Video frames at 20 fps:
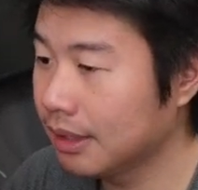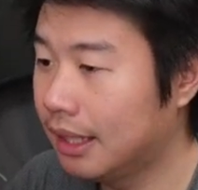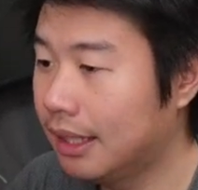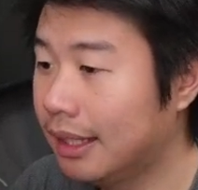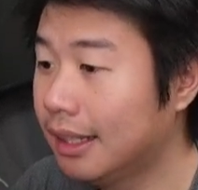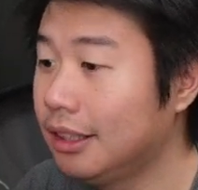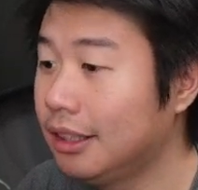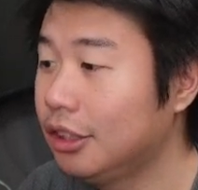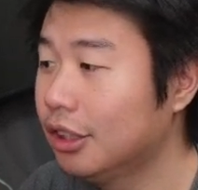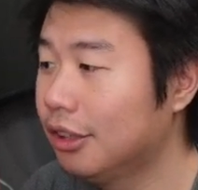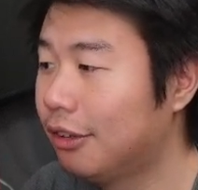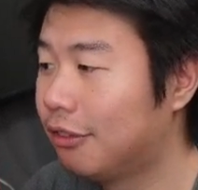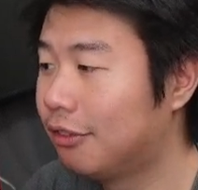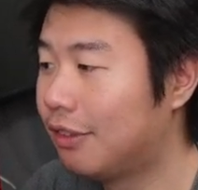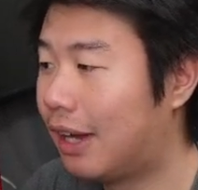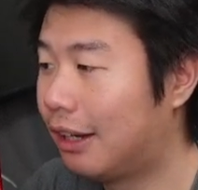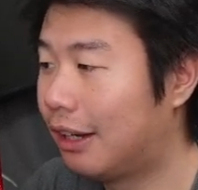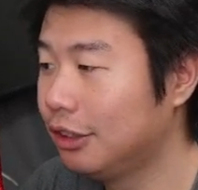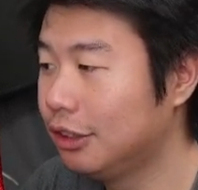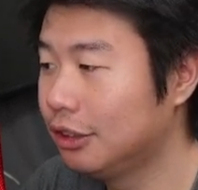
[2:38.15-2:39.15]
in your
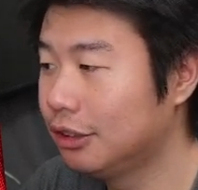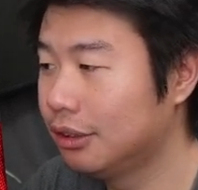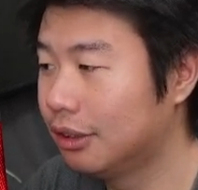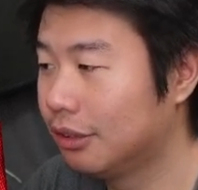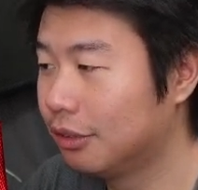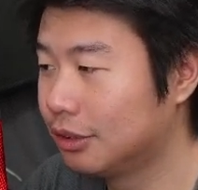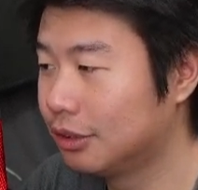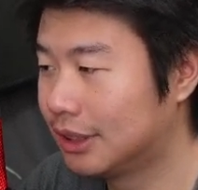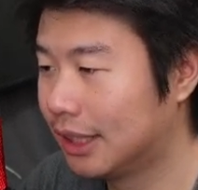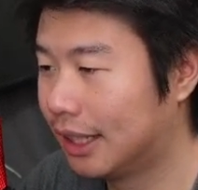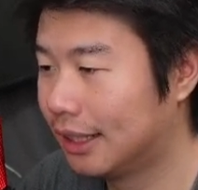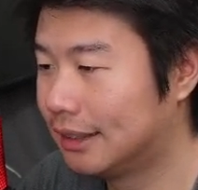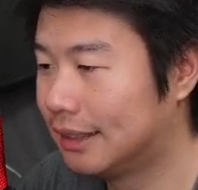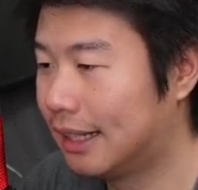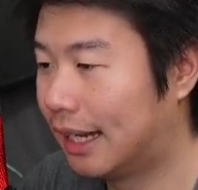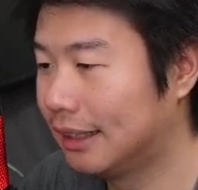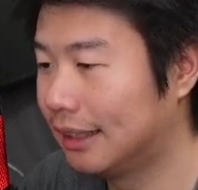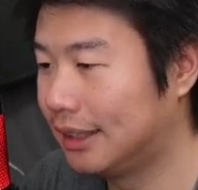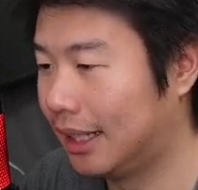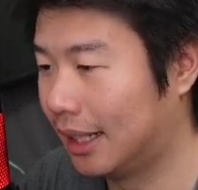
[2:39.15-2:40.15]

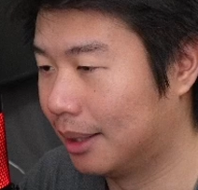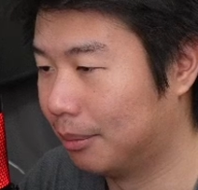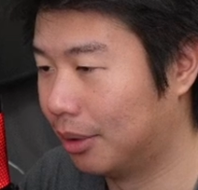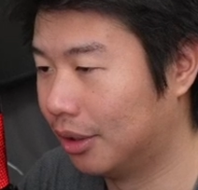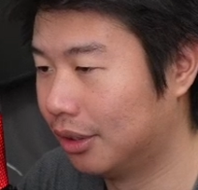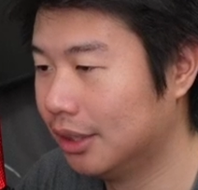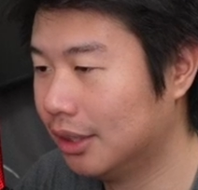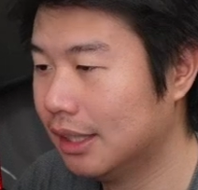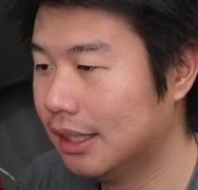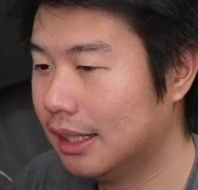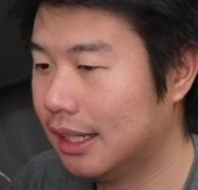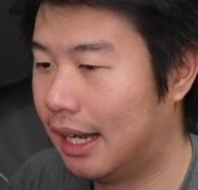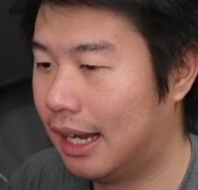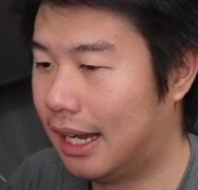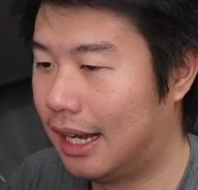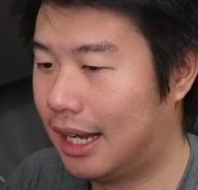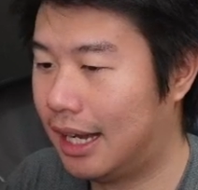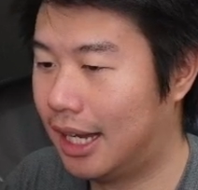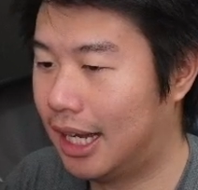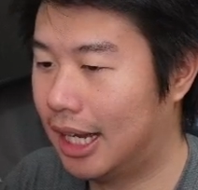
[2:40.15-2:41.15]
values.yaml,
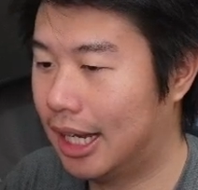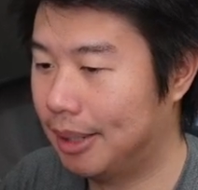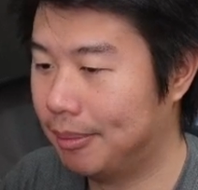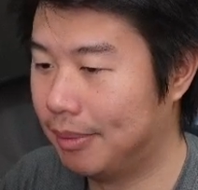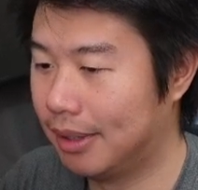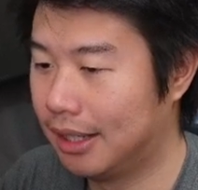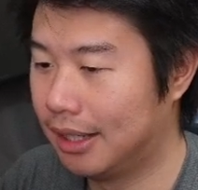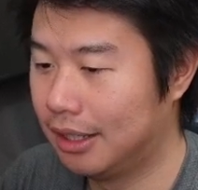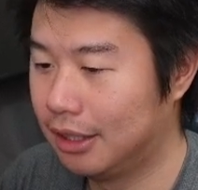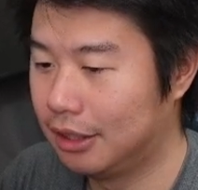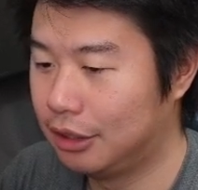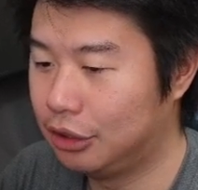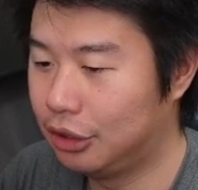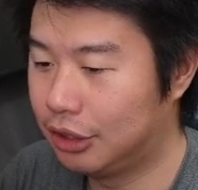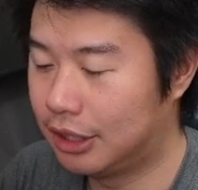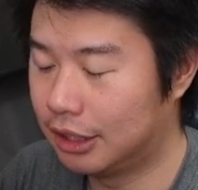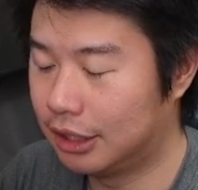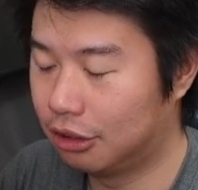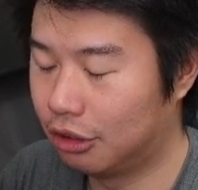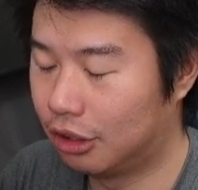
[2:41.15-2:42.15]
um, you
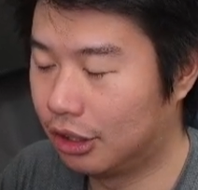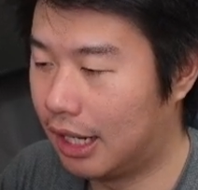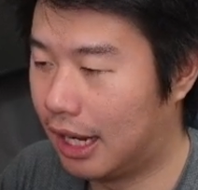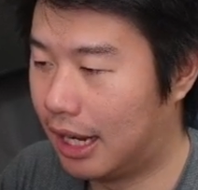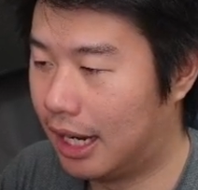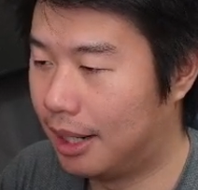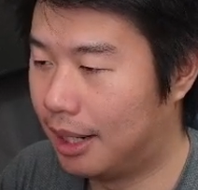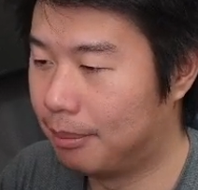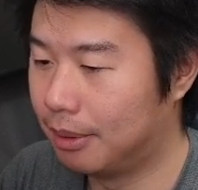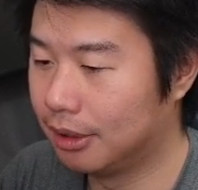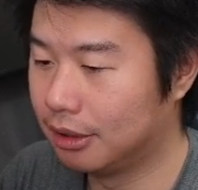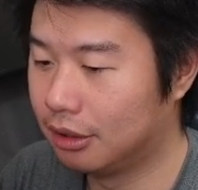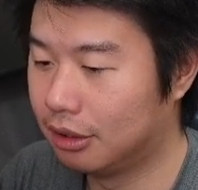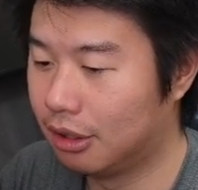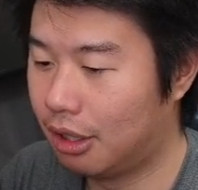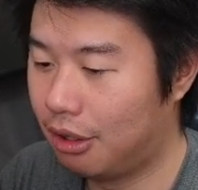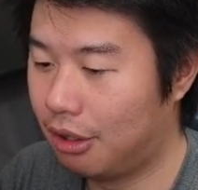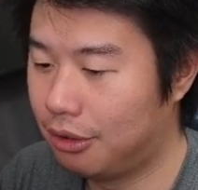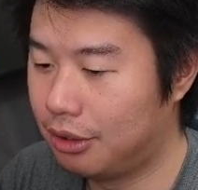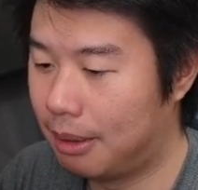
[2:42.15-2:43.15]
can look up
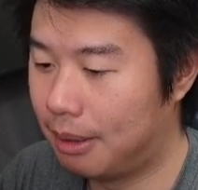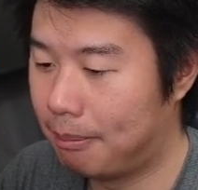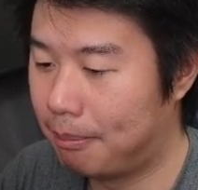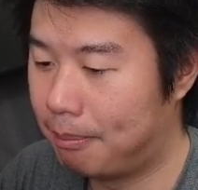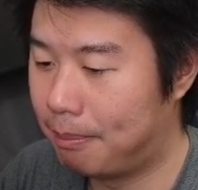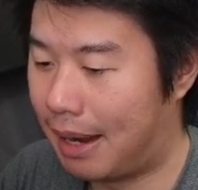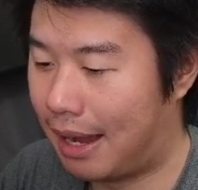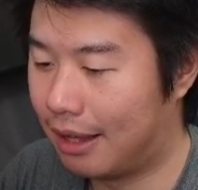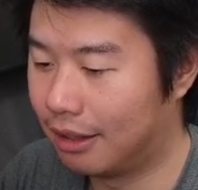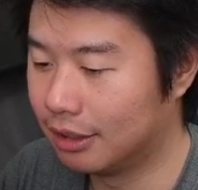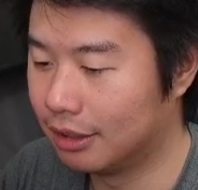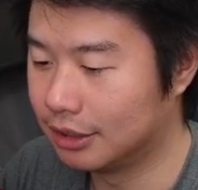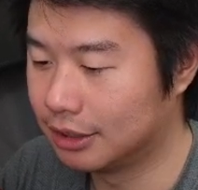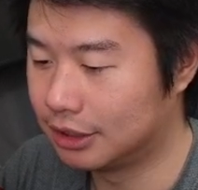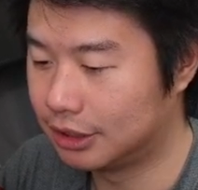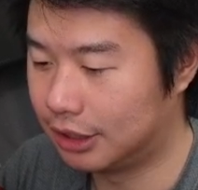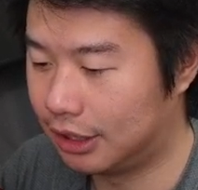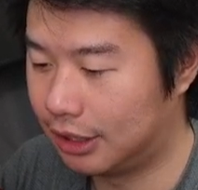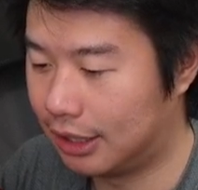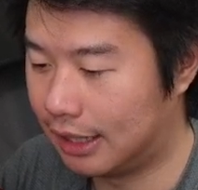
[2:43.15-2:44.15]
load
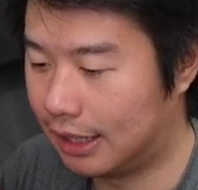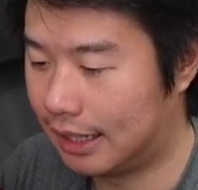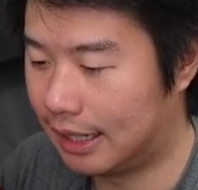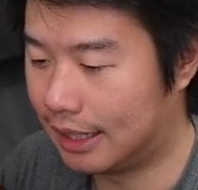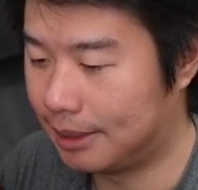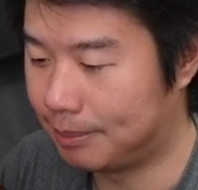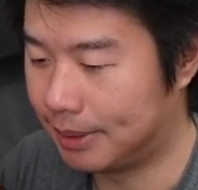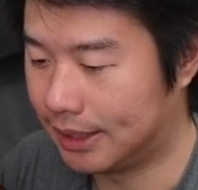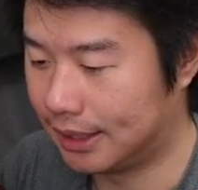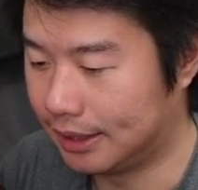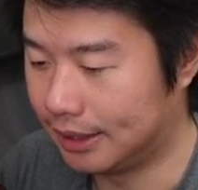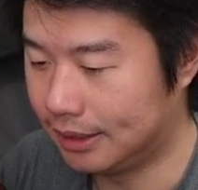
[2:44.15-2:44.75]
balancer I P